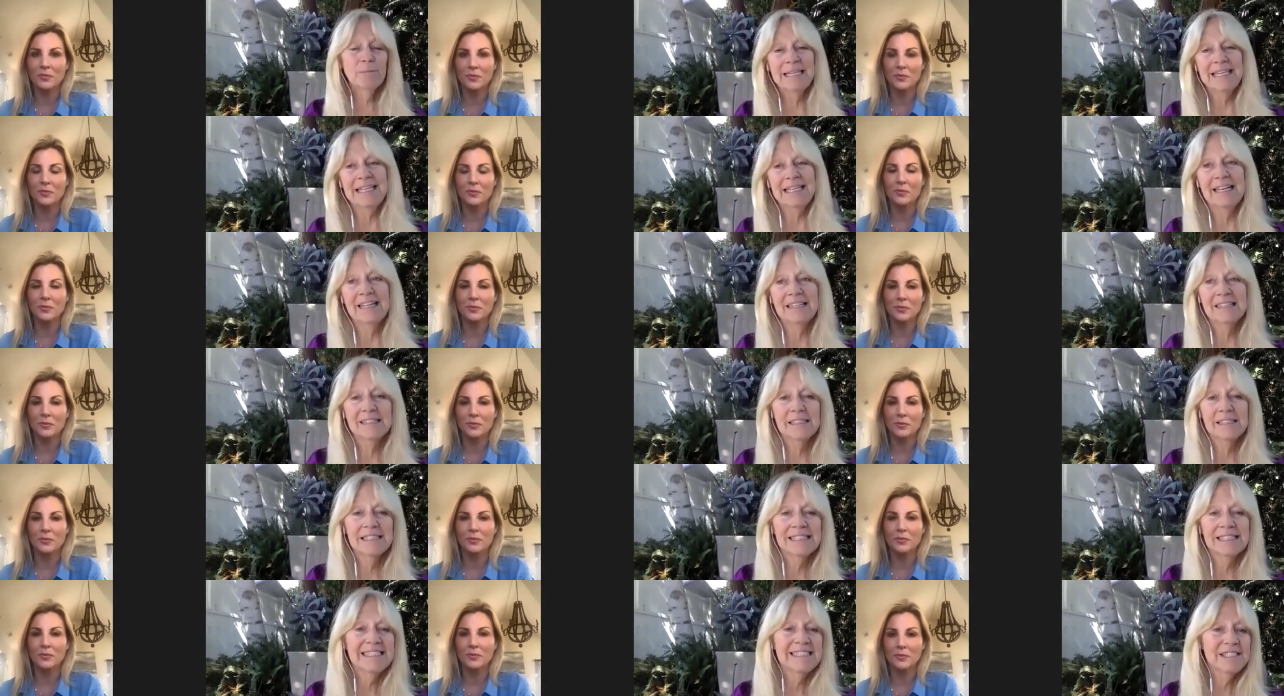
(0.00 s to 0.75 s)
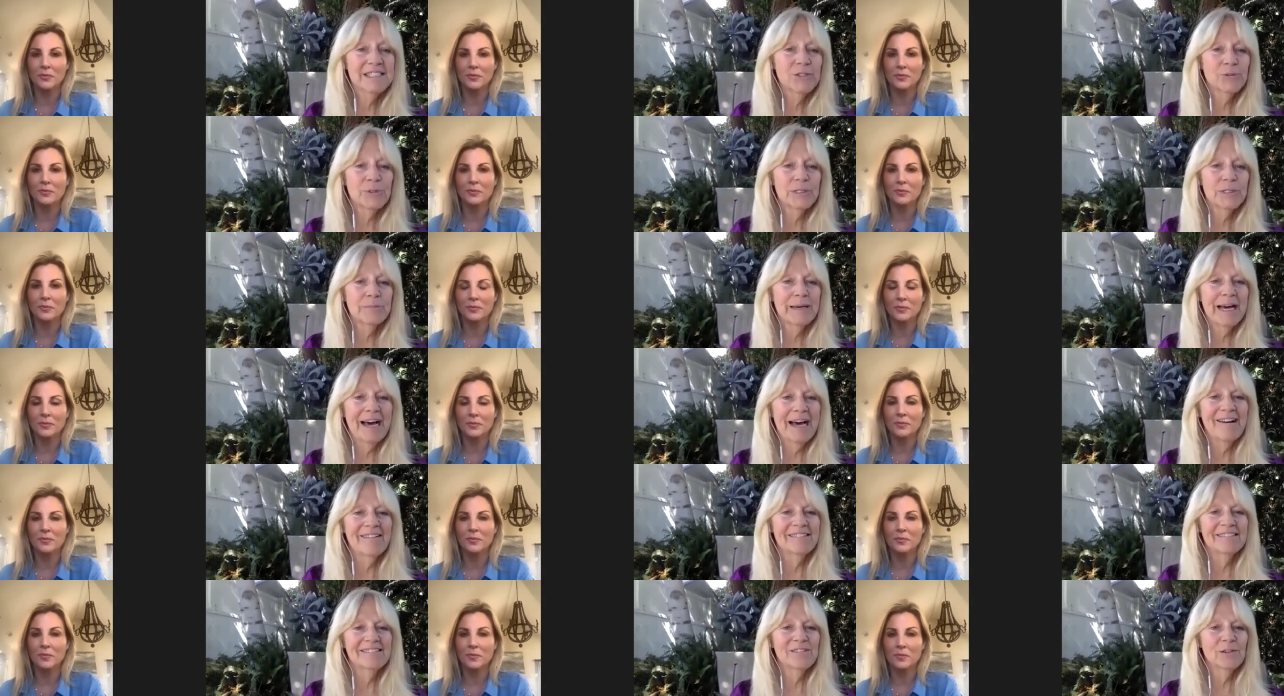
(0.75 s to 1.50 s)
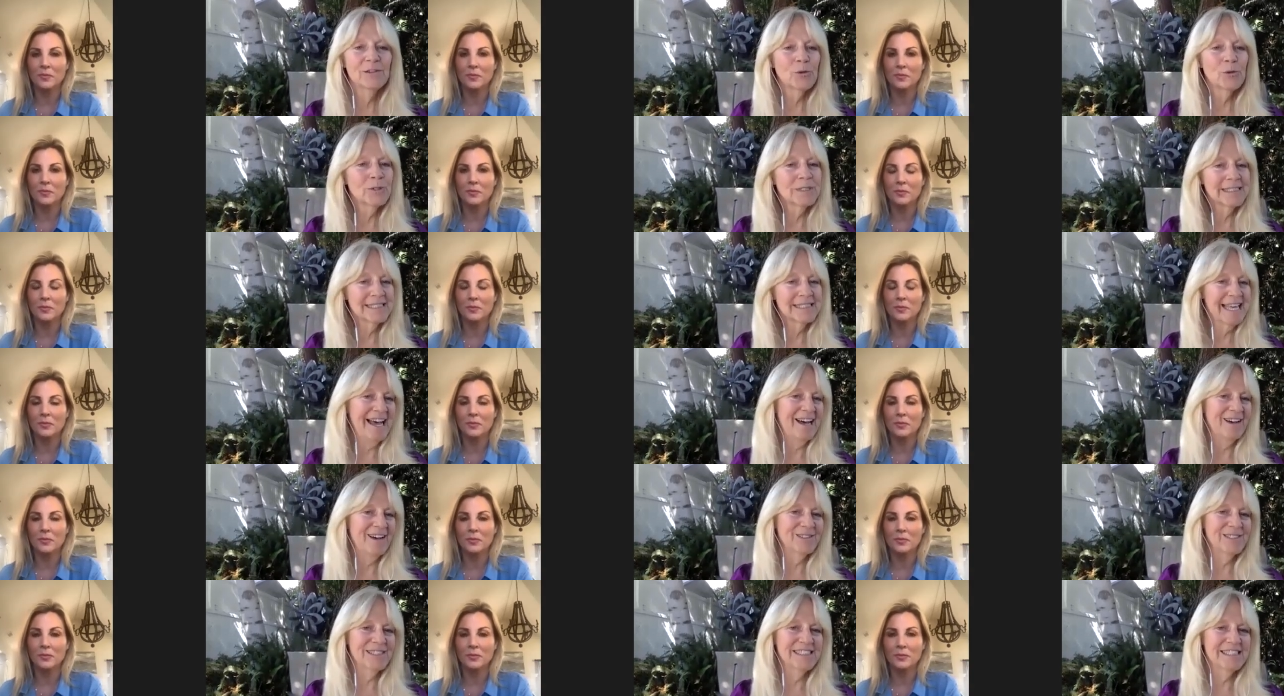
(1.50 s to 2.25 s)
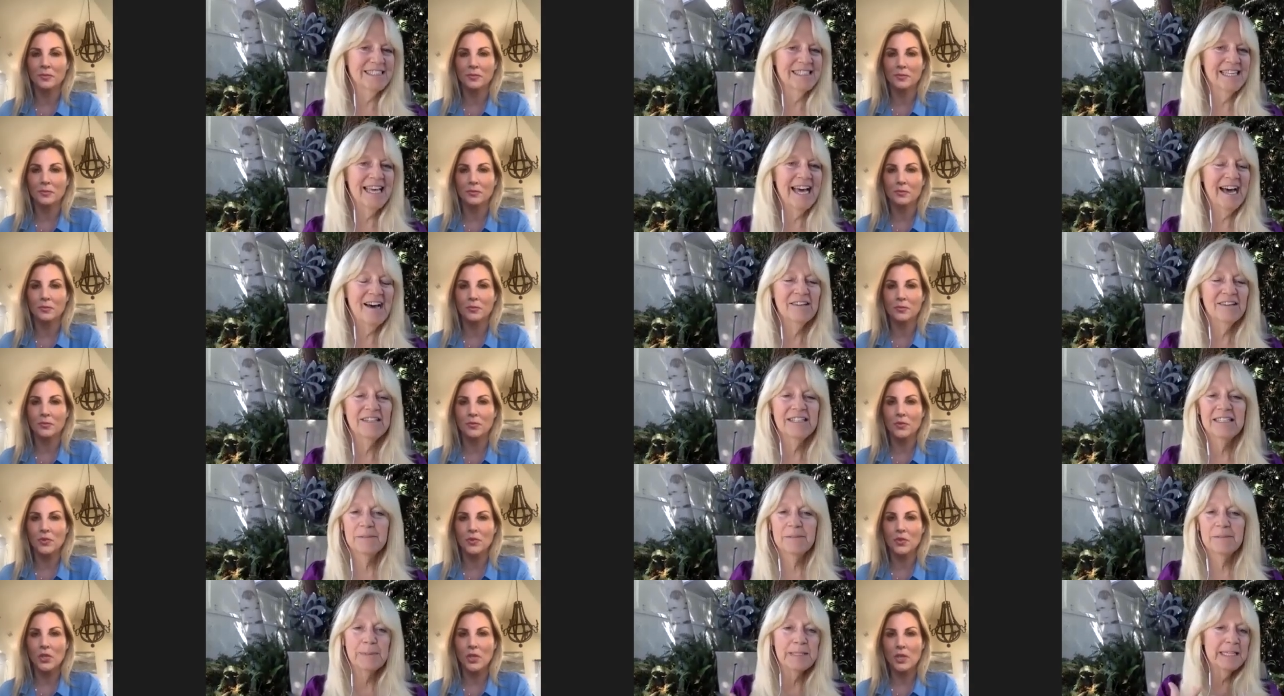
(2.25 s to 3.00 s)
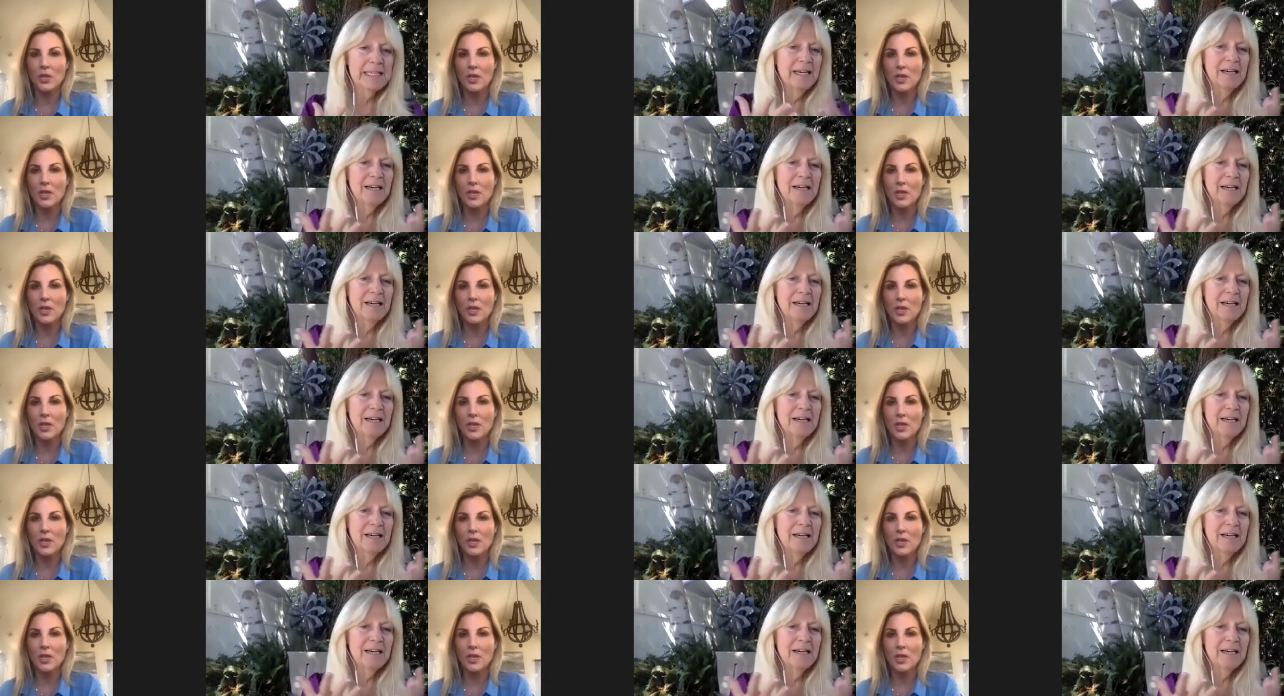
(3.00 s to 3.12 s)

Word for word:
Speaker 1: me a little history about Laura's House. How did it sure.